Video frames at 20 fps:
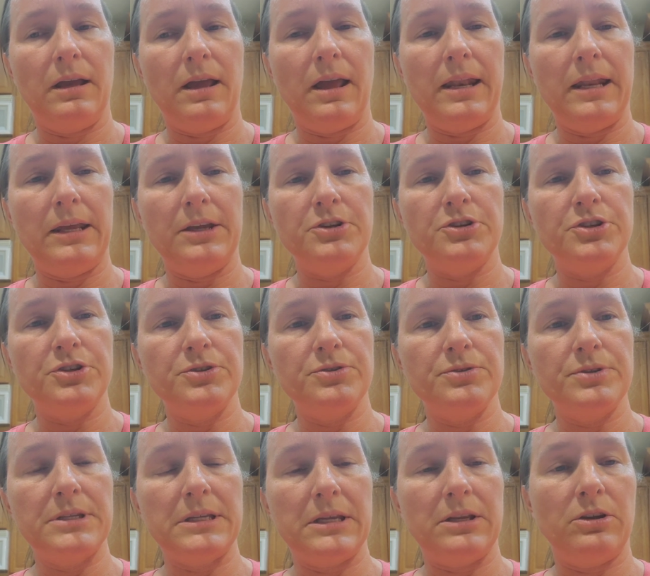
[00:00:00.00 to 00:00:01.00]
any
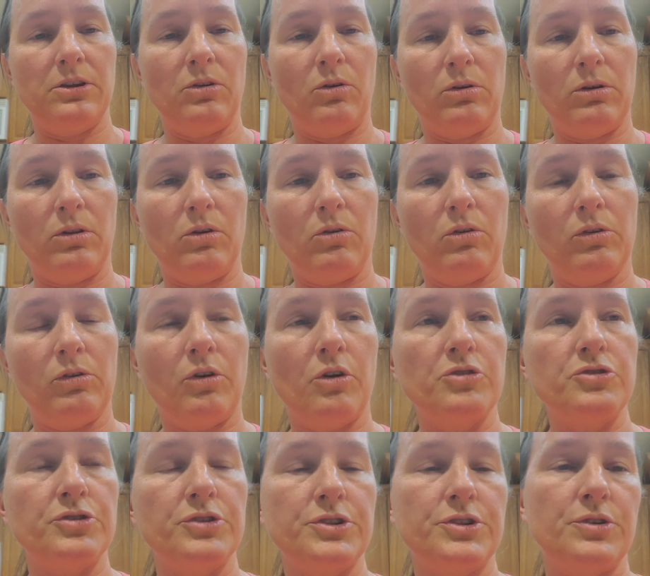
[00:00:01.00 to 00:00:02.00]
issues in your local
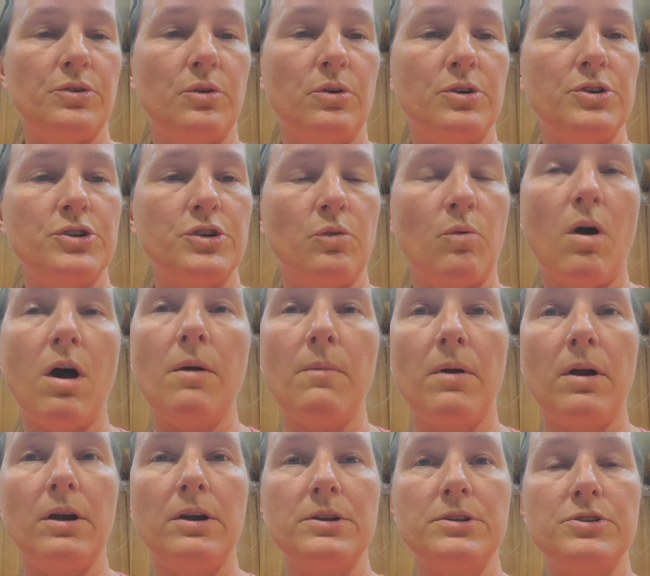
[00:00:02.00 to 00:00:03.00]
grocery stores or
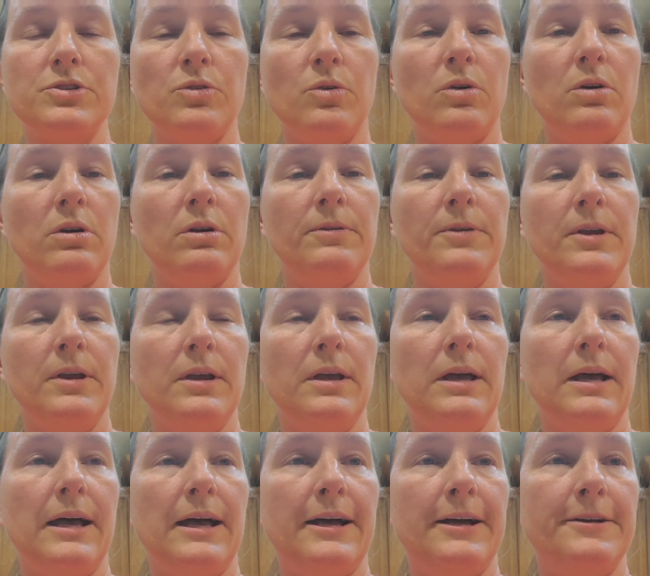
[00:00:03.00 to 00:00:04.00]
Walmarts or
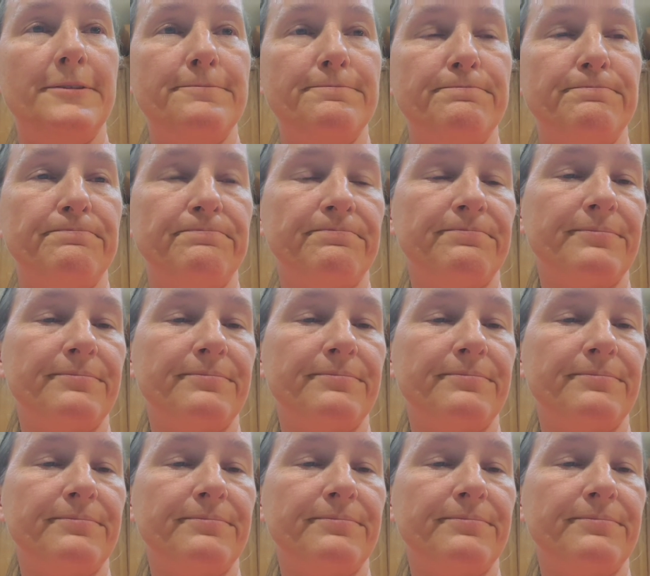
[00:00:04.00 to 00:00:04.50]
um,